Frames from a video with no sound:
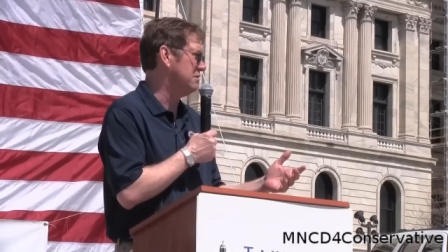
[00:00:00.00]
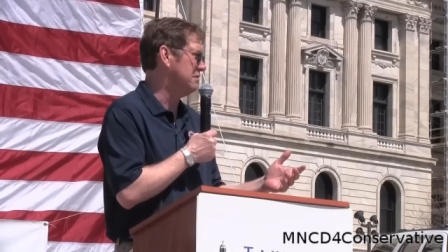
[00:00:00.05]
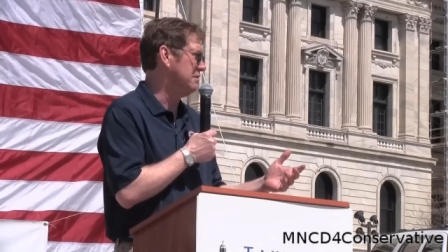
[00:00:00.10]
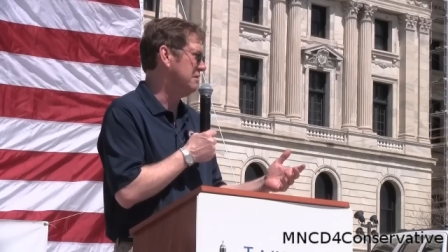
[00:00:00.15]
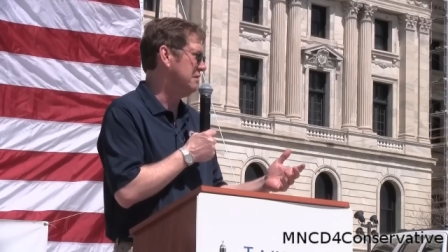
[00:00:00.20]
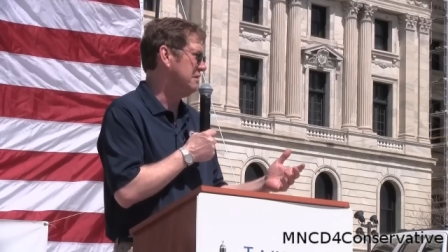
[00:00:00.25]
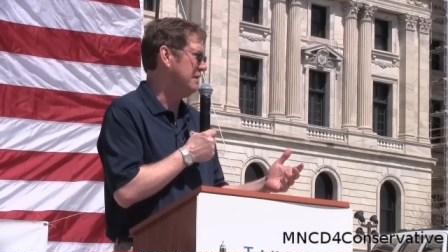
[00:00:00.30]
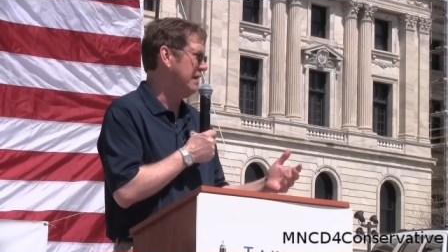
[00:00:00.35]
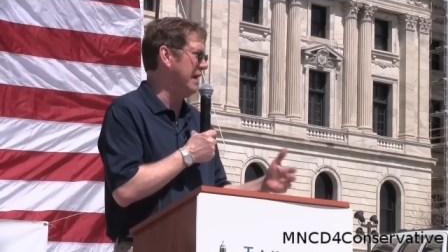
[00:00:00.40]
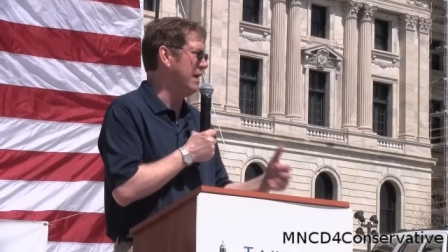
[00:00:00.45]

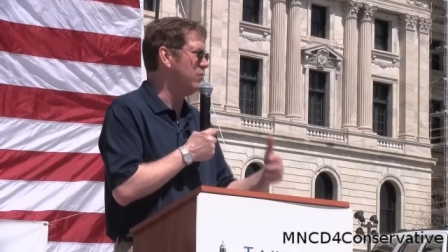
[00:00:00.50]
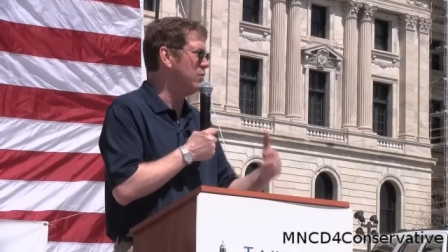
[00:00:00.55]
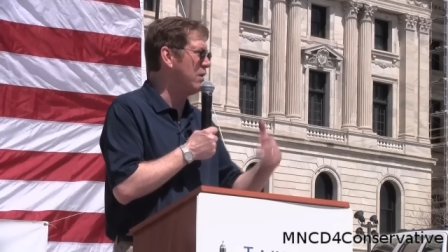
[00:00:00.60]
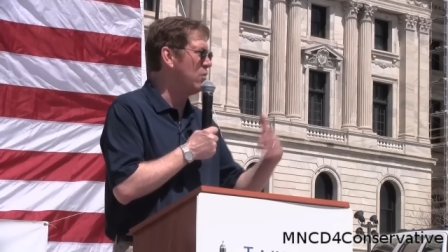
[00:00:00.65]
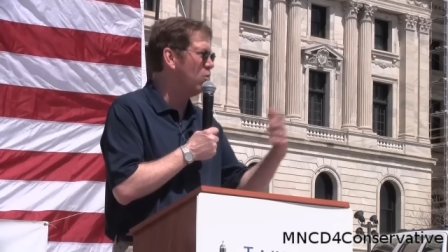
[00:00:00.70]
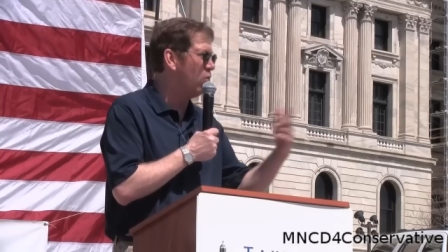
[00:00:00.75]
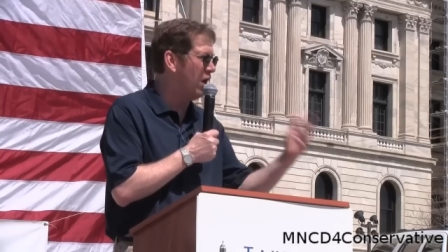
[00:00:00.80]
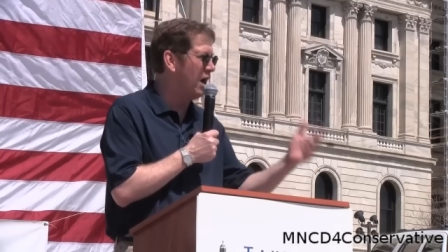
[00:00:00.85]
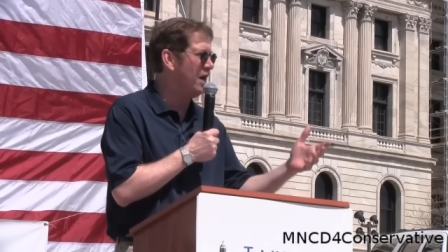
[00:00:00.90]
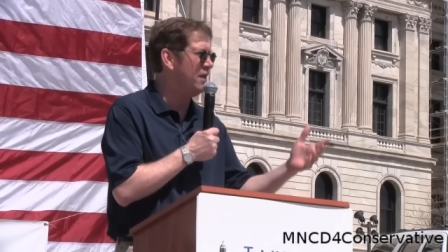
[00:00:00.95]
Yeah. And we
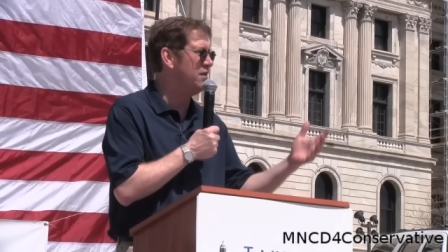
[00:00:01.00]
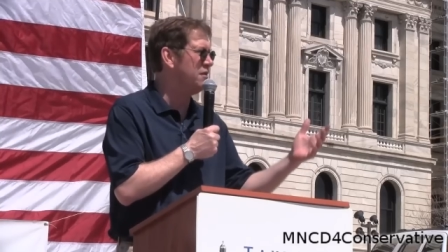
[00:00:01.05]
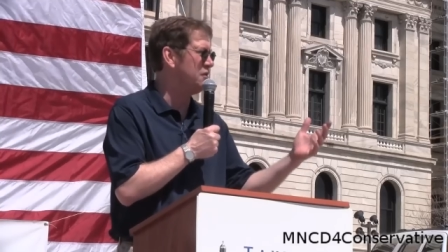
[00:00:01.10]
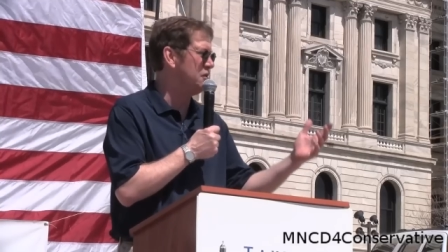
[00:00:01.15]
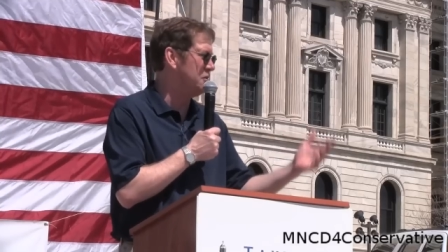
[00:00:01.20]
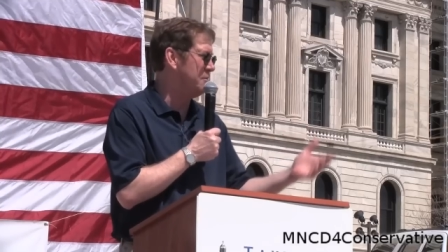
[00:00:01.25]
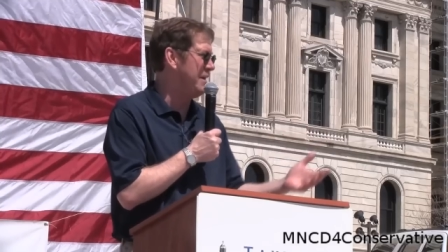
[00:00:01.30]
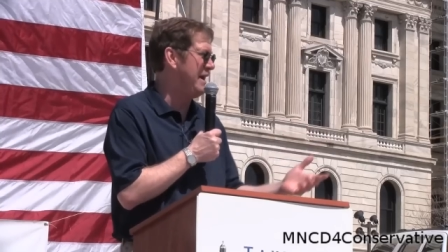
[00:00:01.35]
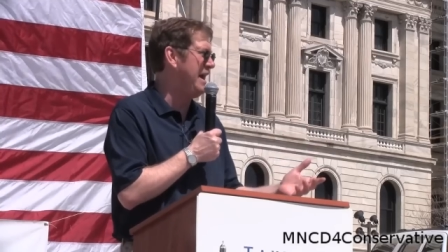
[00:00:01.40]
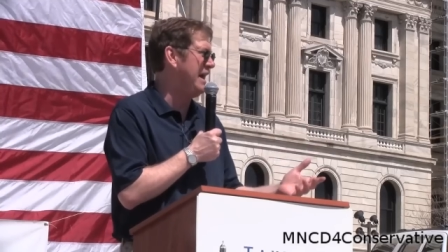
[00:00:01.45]
won
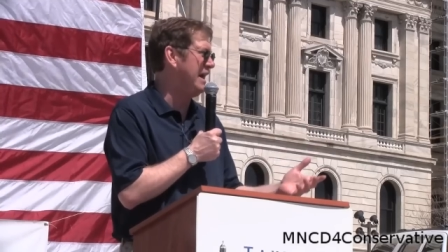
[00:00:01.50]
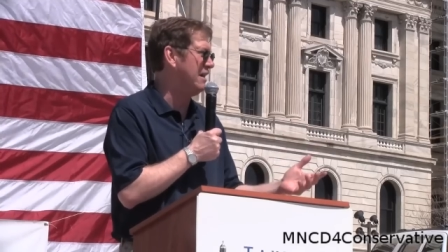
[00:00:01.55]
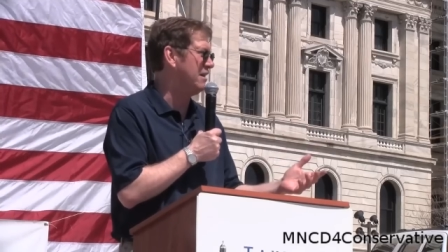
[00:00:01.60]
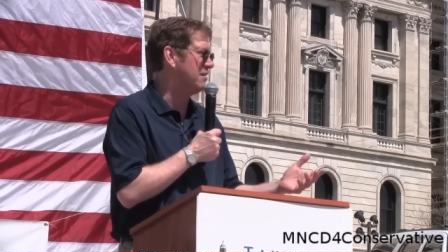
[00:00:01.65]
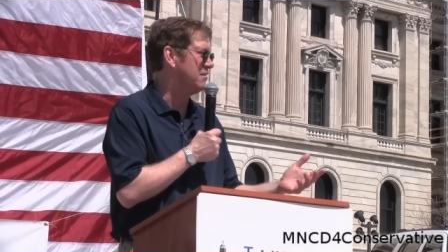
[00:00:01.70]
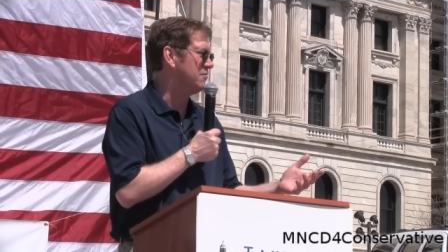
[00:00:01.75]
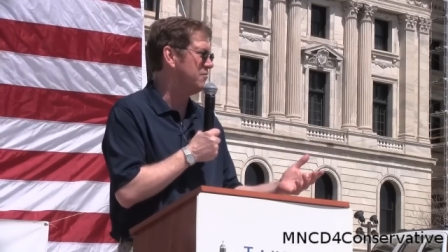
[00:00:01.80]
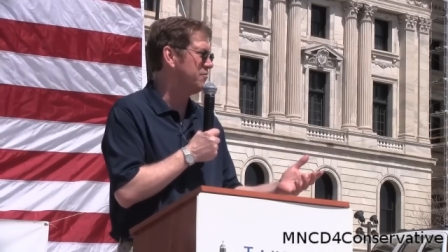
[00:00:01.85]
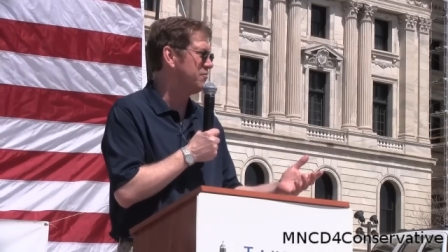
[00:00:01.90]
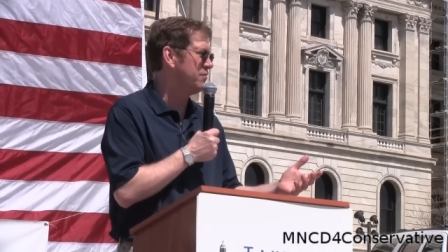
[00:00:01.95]
the debate.
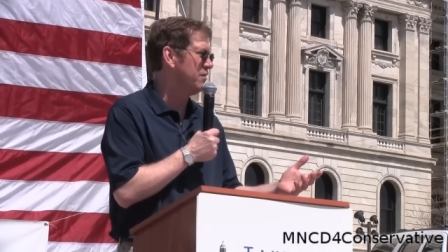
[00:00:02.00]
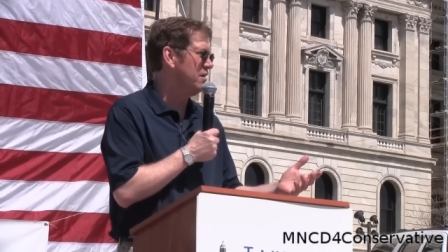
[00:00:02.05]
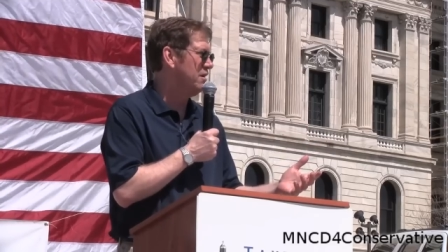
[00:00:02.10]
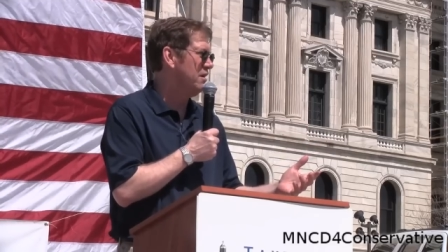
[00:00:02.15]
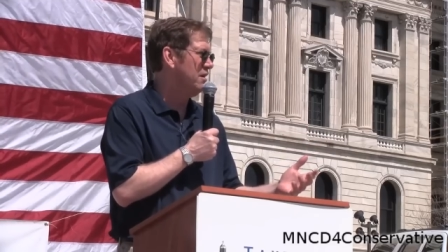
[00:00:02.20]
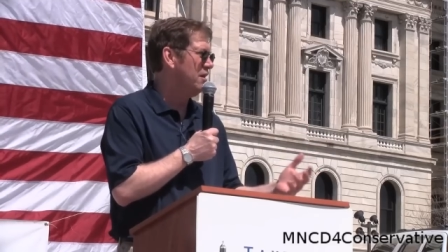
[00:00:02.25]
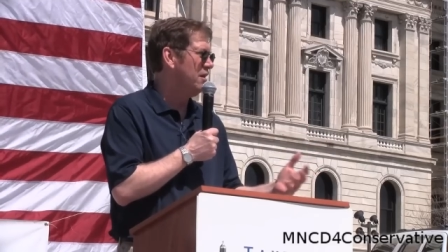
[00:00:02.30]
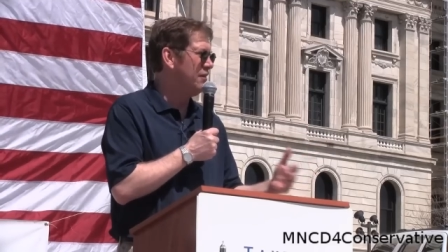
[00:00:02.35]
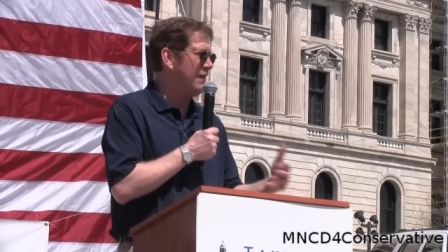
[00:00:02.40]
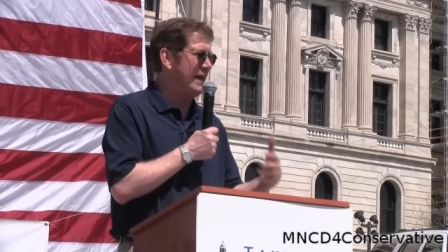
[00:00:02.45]

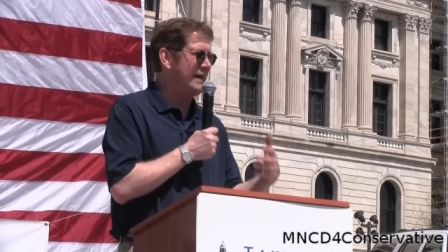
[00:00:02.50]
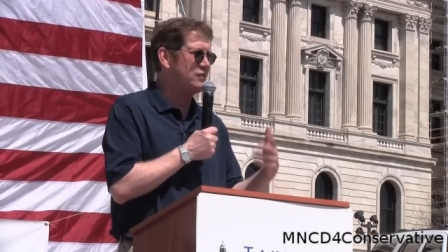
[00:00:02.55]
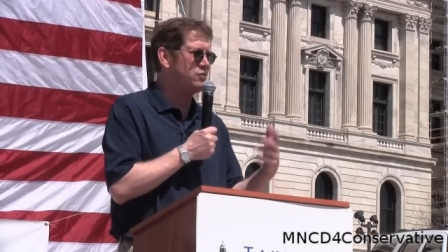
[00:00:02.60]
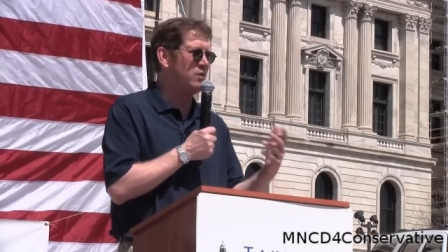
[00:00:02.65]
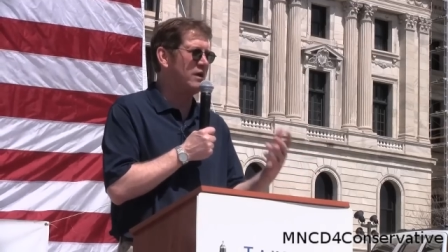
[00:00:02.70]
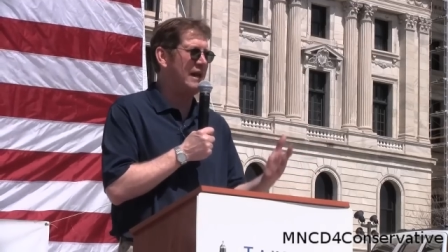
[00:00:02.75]
That's